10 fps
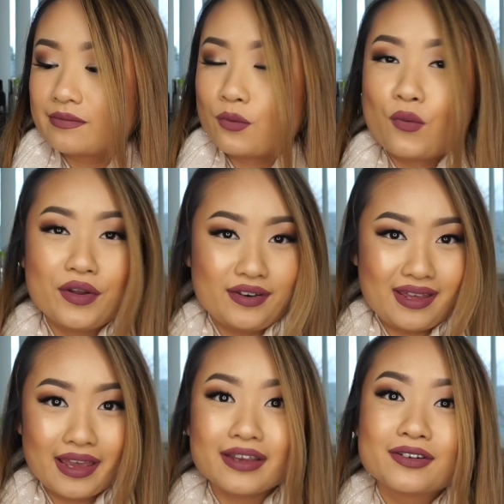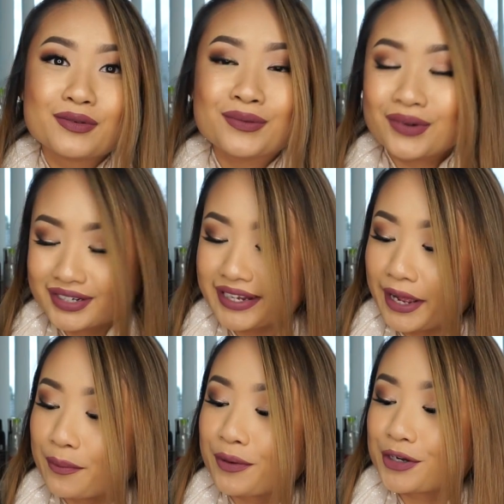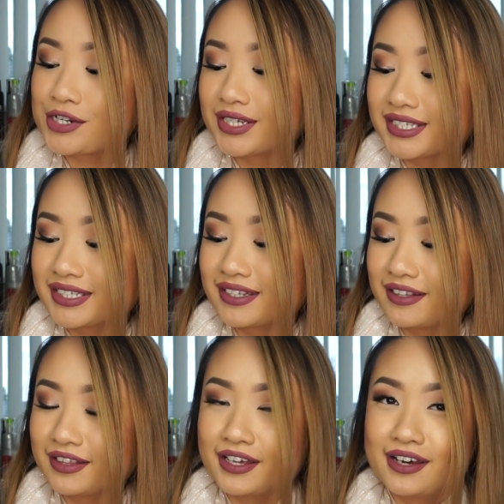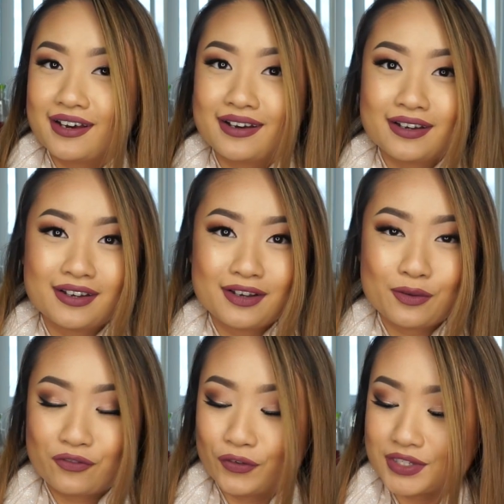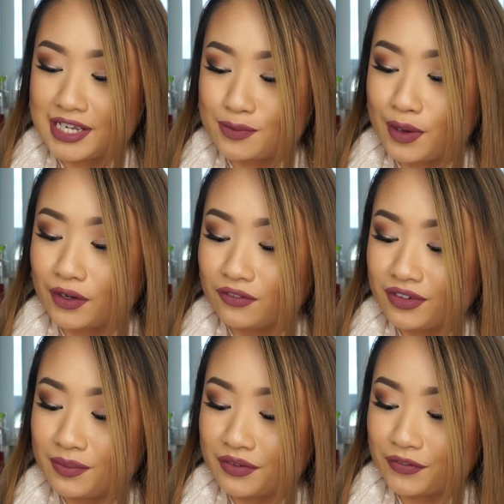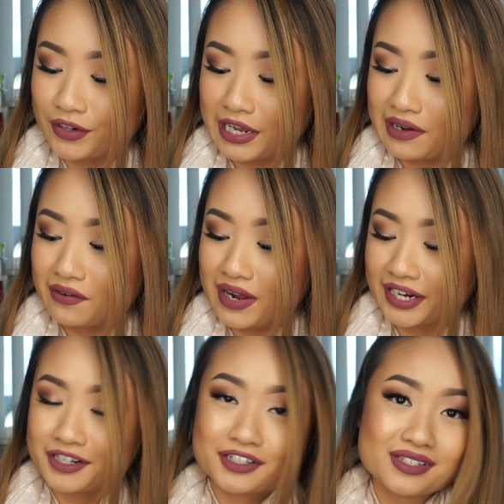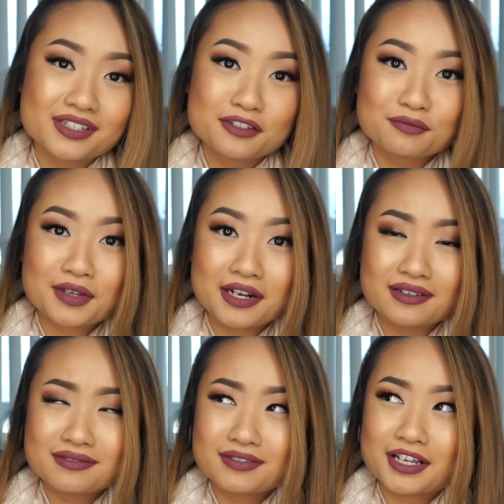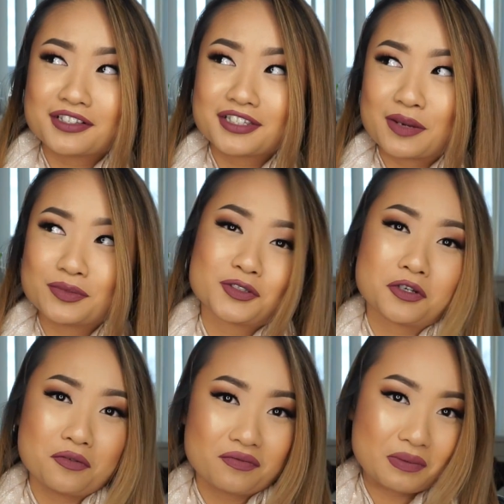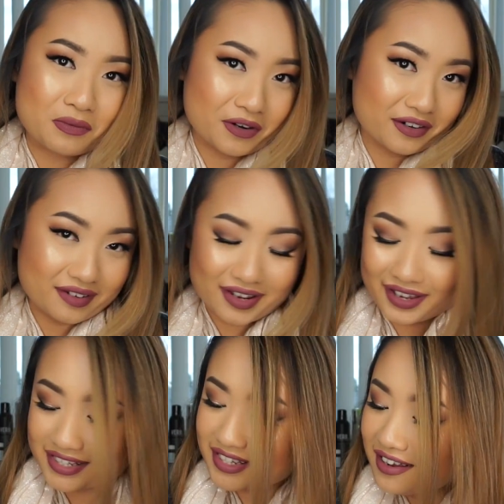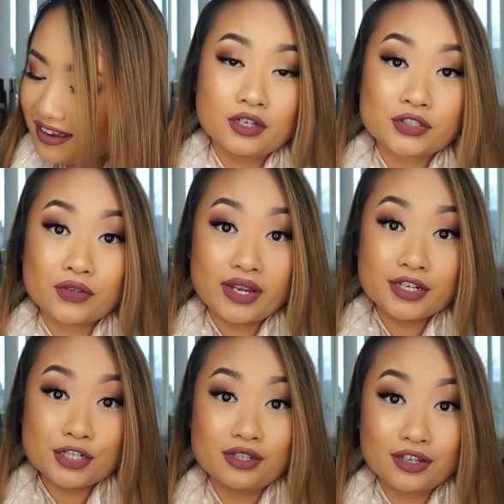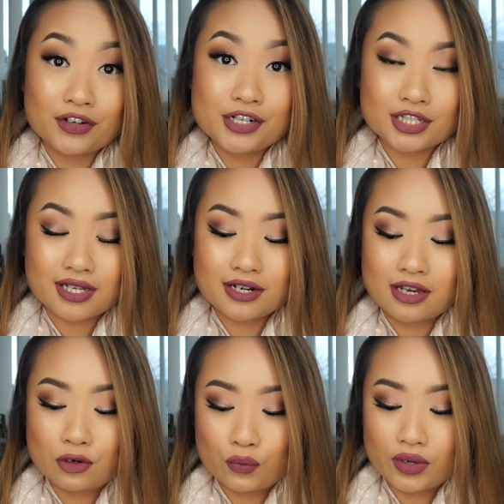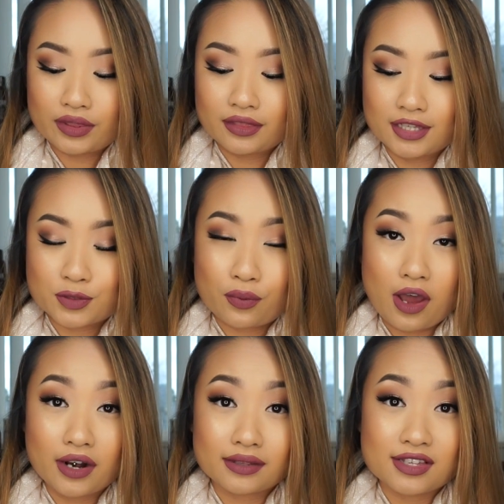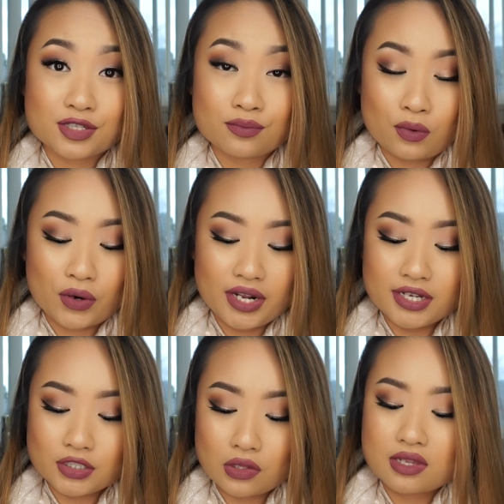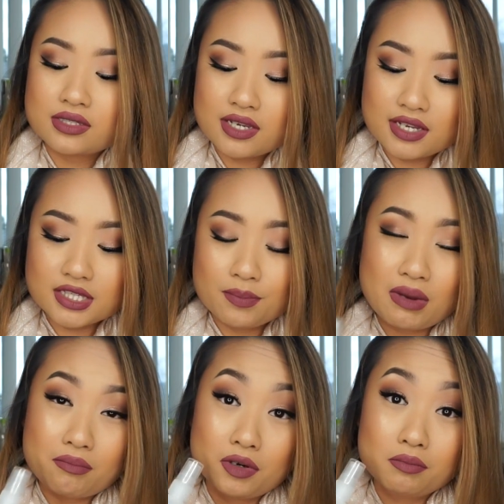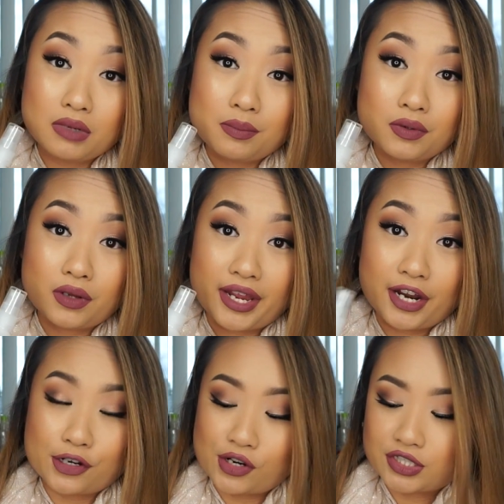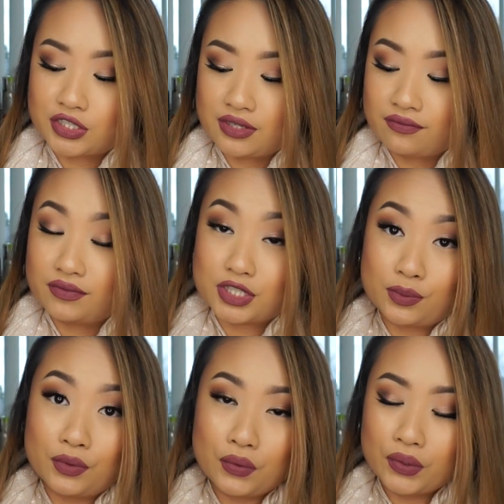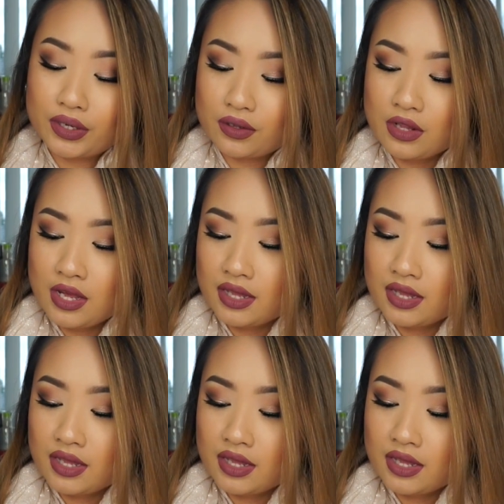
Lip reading: one day I'll purchase the full-size bottle of it, but for now I can just kind of take samples home from work, I guess. So I literally just got done with this product this morning. So this is the Bumble Hairdresser's Invisible Oil.